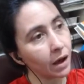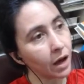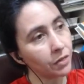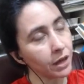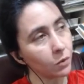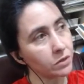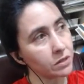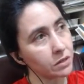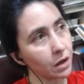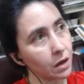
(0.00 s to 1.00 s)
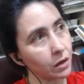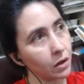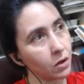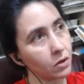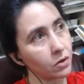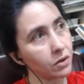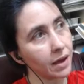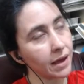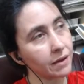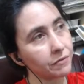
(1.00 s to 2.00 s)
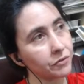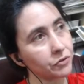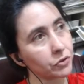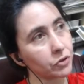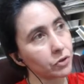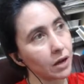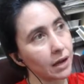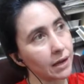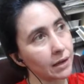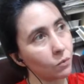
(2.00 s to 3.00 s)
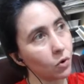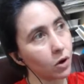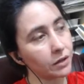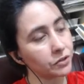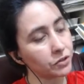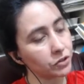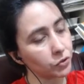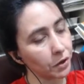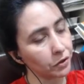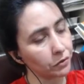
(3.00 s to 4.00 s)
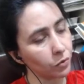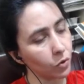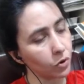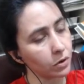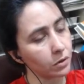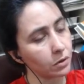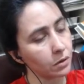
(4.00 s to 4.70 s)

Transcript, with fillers: I think it was not long after I watched the trailer for,